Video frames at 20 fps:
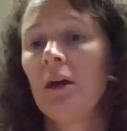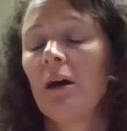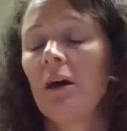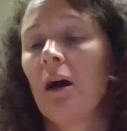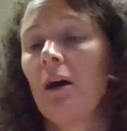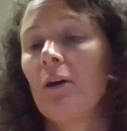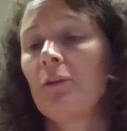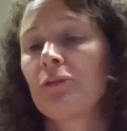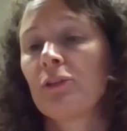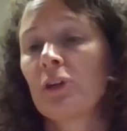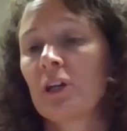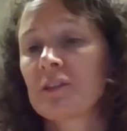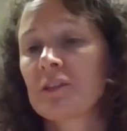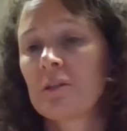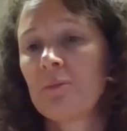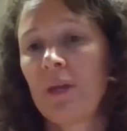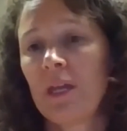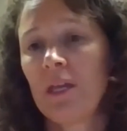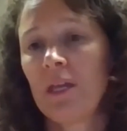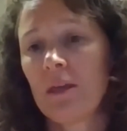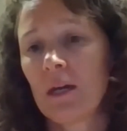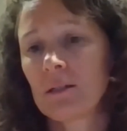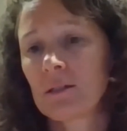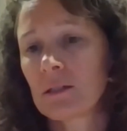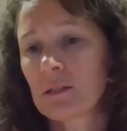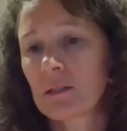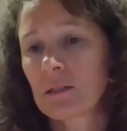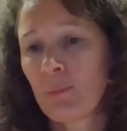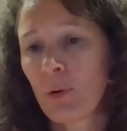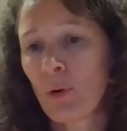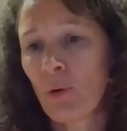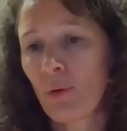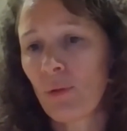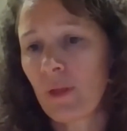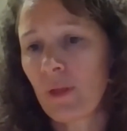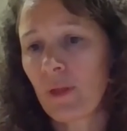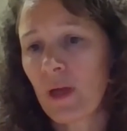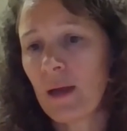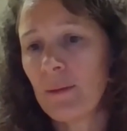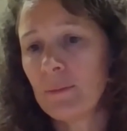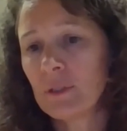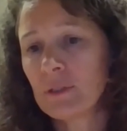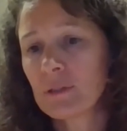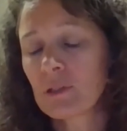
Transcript: for us to be there to support them and